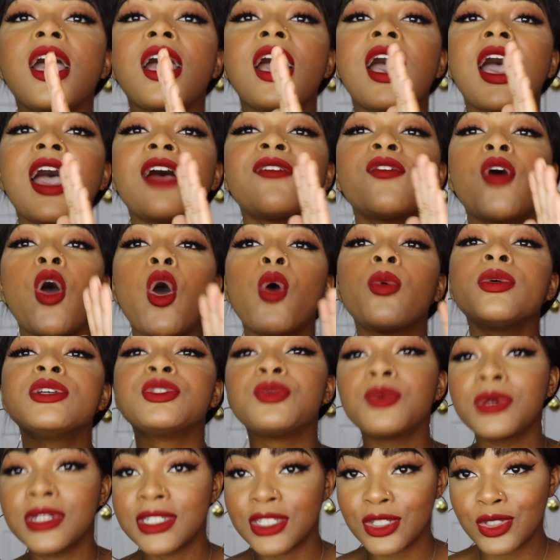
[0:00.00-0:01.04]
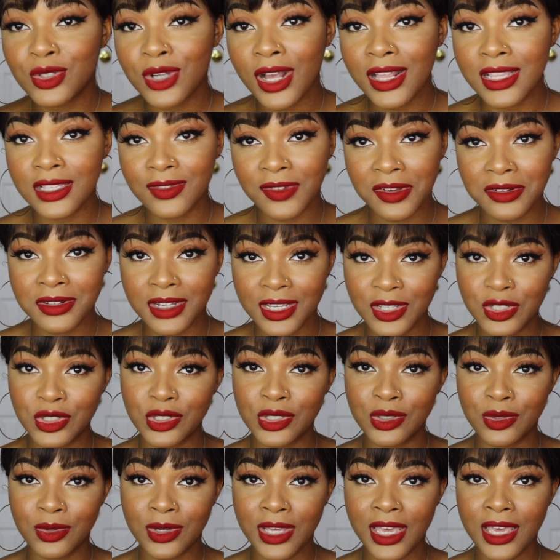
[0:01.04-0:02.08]
have always wanted to try this
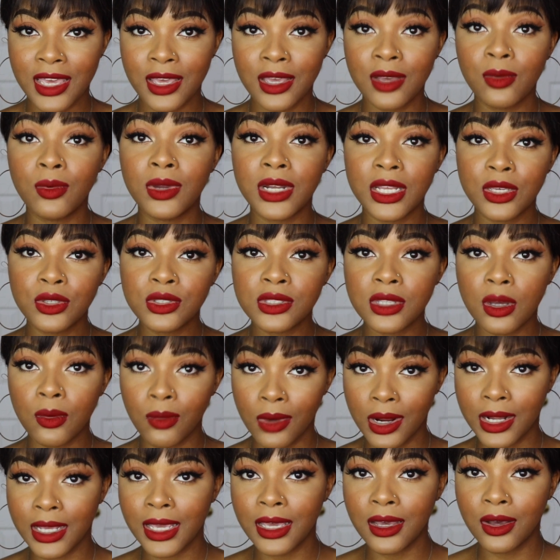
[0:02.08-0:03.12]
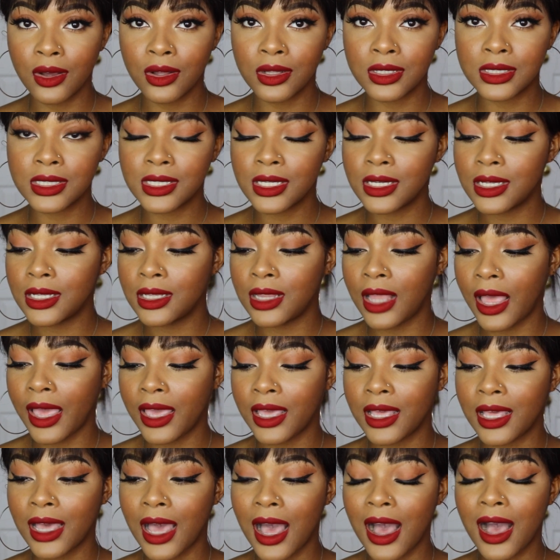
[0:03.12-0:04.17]
foundation, okay? When I used to work at Ulta,
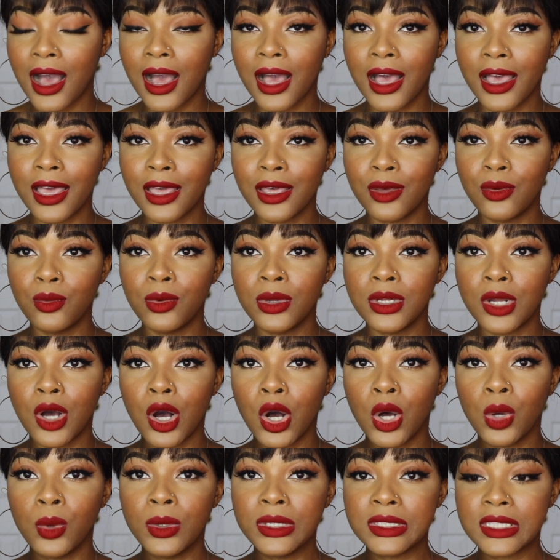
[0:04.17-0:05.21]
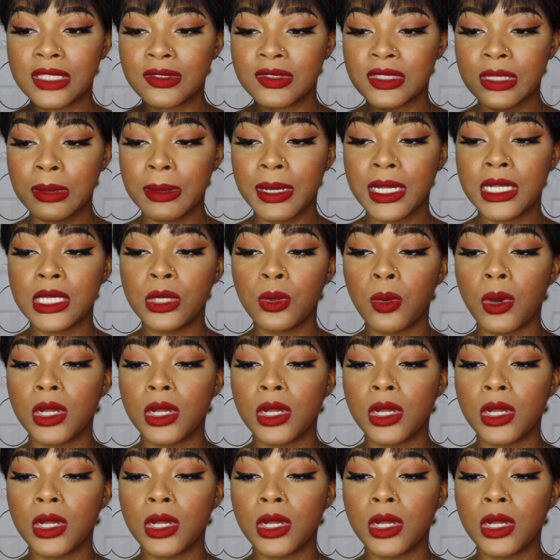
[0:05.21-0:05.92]
like, I would always, if somebody